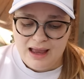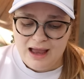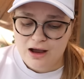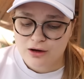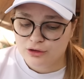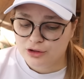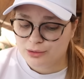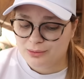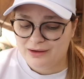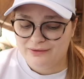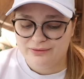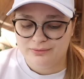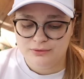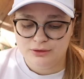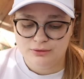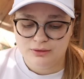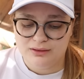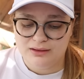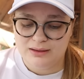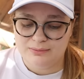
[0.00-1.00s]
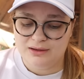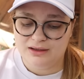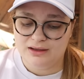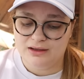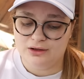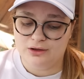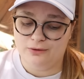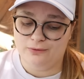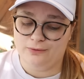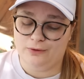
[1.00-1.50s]
Outerwear from Lululemon
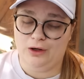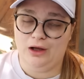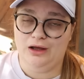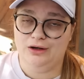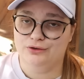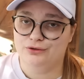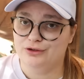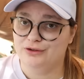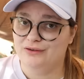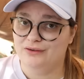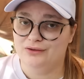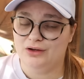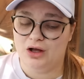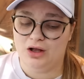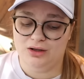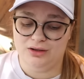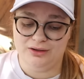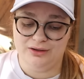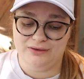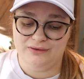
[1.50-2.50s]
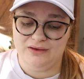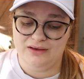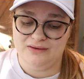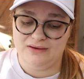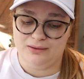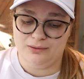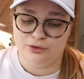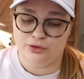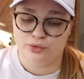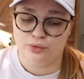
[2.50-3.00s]
can go for hundreds of dollars. It's
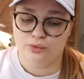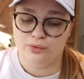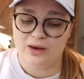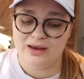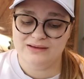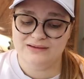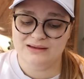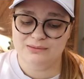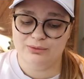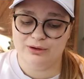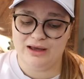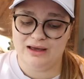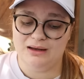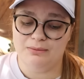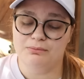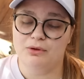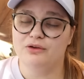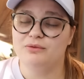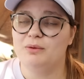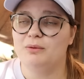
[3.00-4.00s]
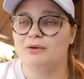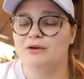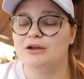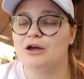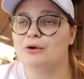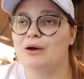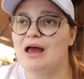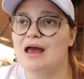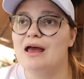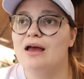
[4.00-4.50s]
a crazy brand and most people
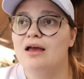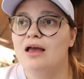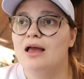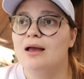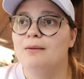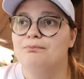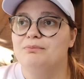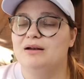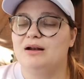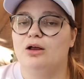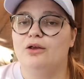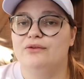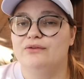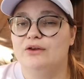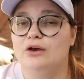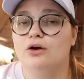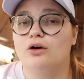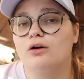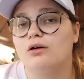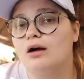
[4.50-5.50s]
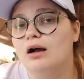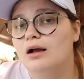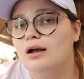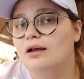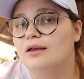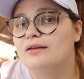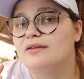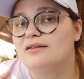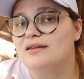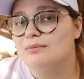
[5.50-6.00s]
know it, but also
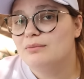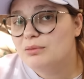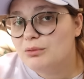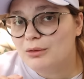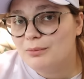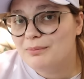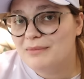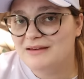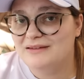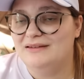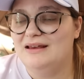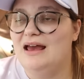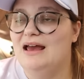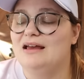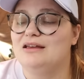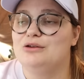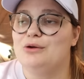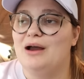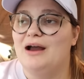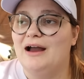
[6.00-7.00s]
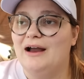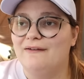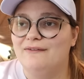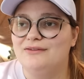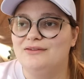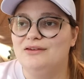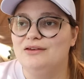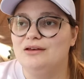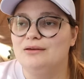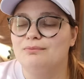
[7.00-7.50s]
some people miss it. You
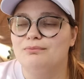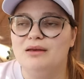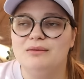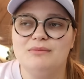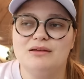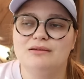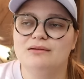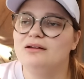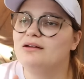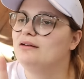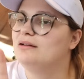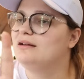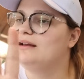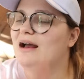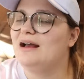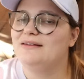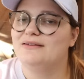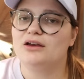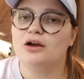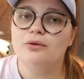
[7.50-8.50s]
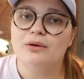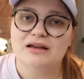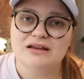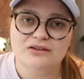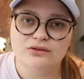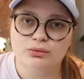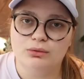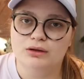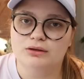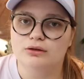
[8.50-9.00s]
have to, maybe, guys, go
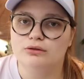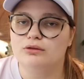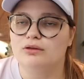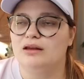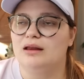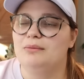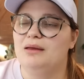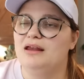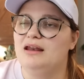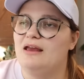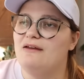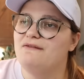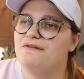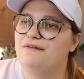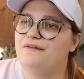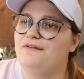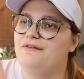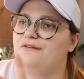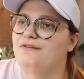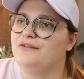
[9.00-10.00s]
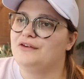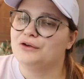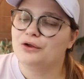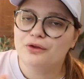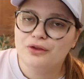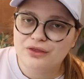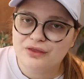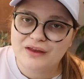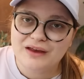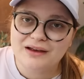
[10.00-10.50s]
into a Lululemon and
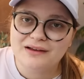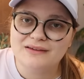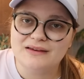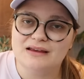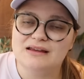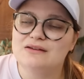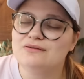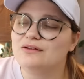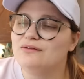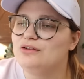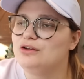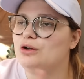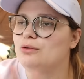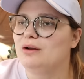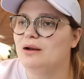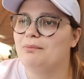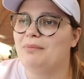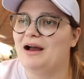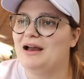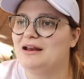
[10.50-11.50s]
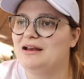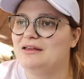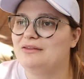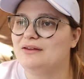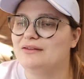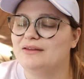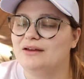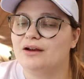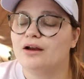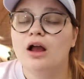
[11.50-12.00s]
feel things. Even if you don't want to buy
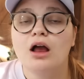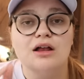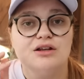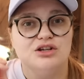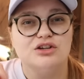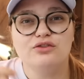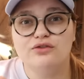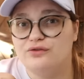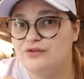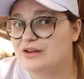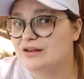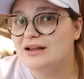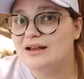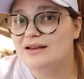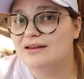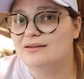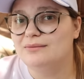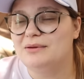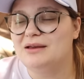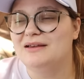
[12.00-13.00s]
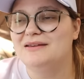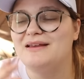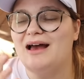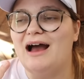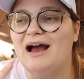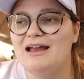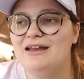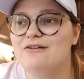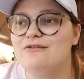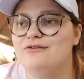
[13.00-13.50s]
anything there, just feel it because
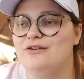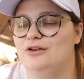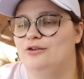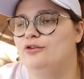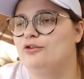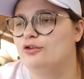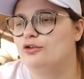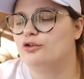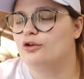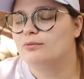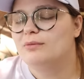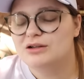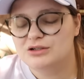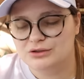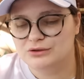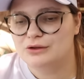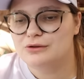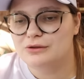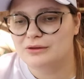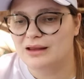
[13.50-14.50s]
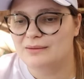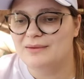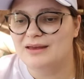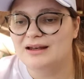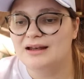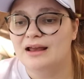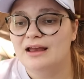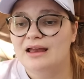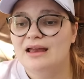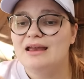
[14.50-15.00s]
I have found so much
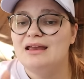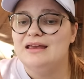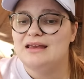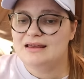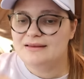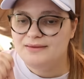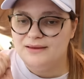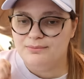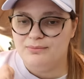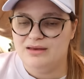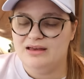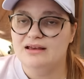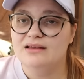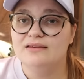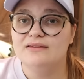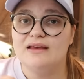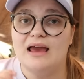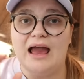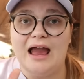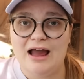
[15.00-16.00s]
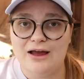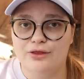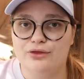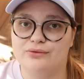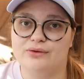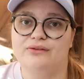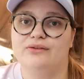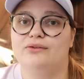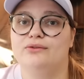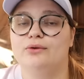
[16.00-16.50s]
Lululemon in the bins at
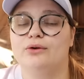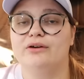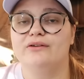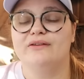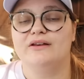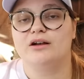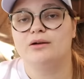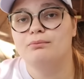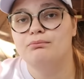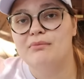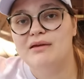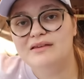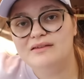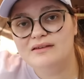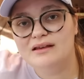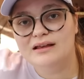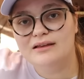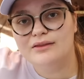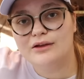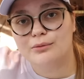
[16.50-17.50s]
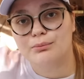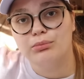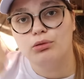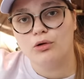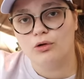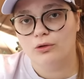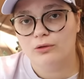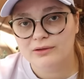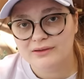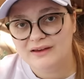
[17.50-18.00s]
thrift stores that are missing their
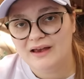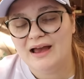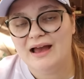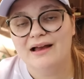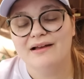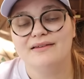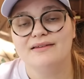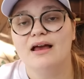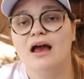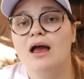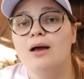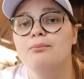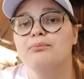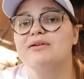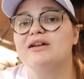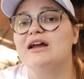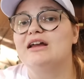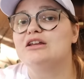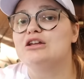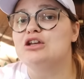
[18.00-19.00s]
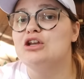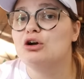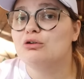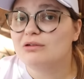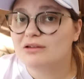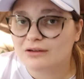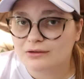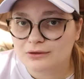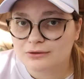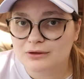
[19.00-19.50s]
pull tags, but I know
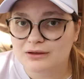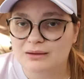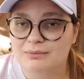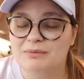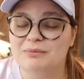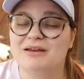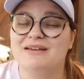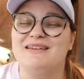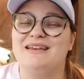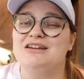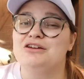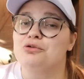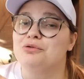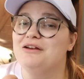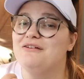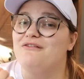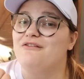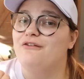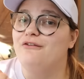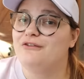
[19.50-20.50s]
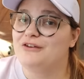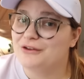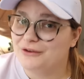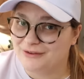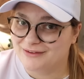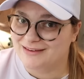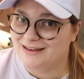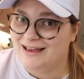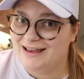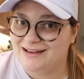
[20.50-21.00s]
it's Lululemon because I know what it
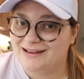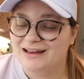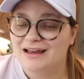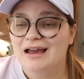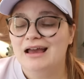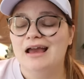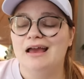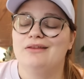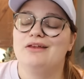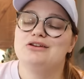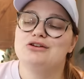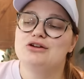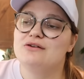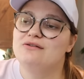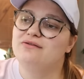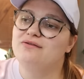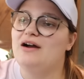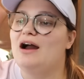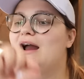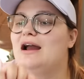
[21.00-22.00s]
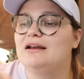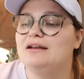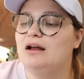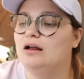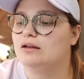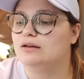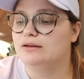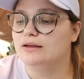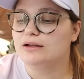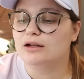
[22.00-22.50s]
feels like. And then you can find
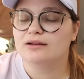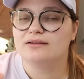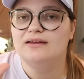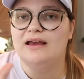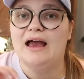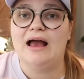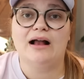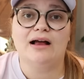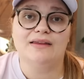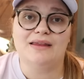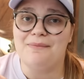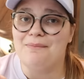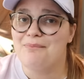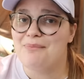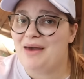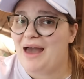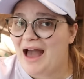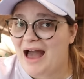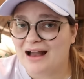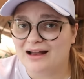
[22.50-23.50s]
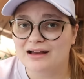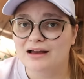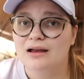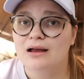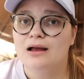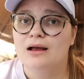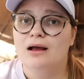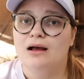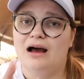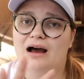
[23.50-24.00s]
a little tag on the back
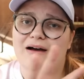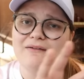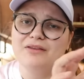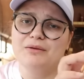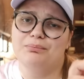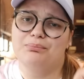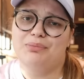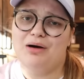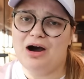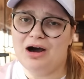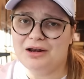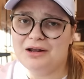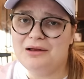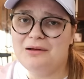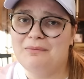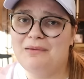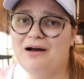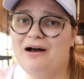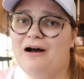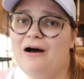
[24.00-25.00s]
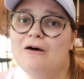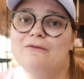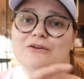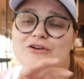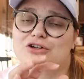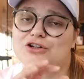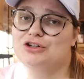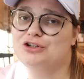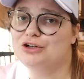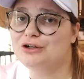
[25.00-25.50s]
uh, the bottom of
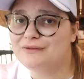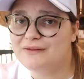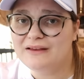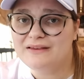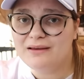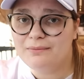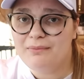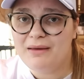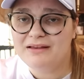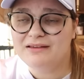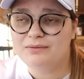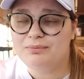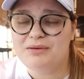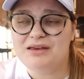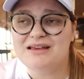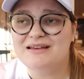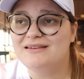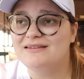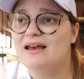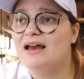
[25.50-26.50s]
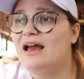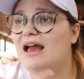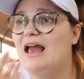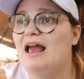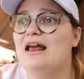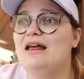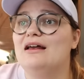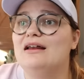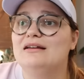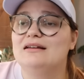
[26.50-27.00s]
a shirt that's a men's piece
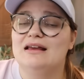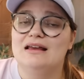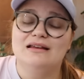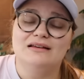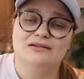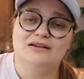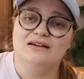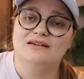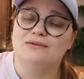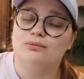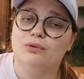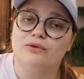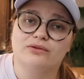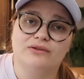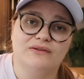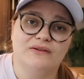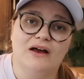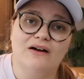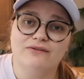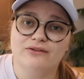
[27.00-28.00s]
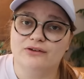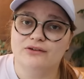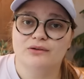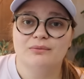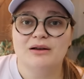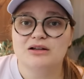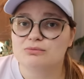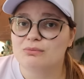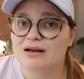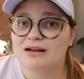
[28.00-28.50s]
and it just will sell for so
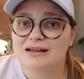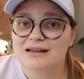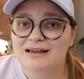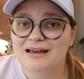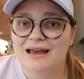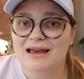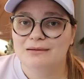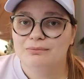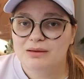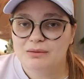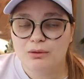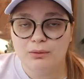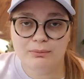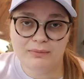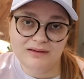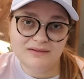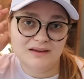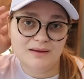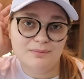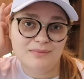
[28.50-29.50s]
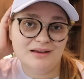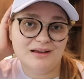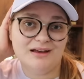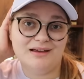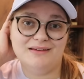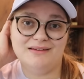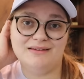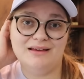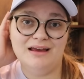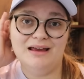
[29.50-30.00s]
much money and people miss it
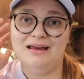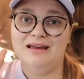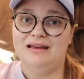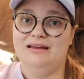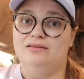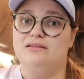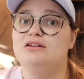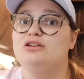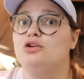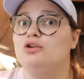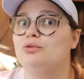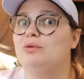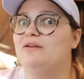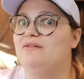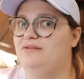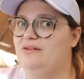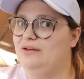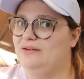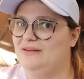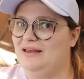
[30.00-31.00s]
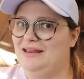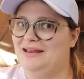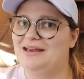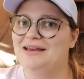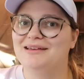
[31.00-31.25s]
because they don't know what it feels like.